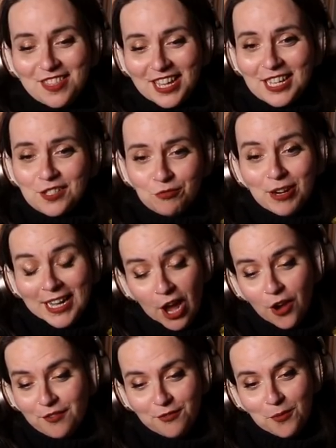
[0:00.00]
think it's a really
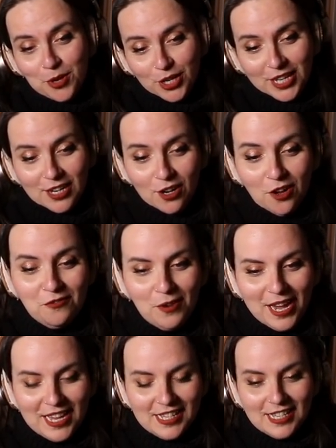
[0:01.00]
hopeful book in a lot of
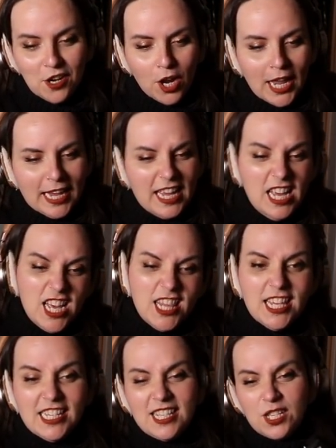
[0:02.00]
ways. It's not like
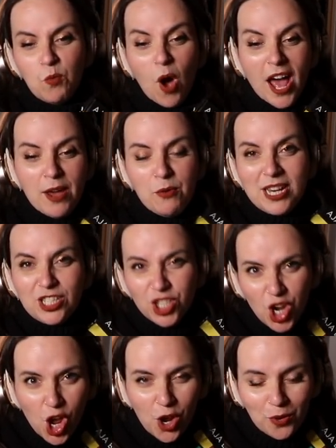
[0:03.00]
this is why we're
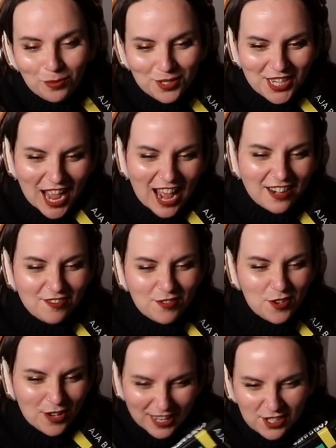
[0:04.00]
doomed and
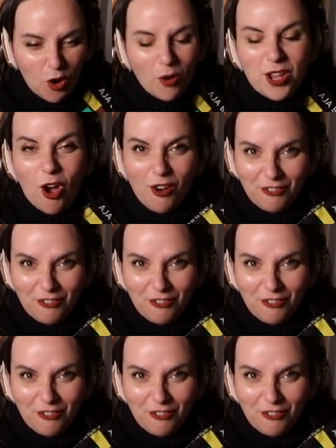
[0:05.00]
it's all your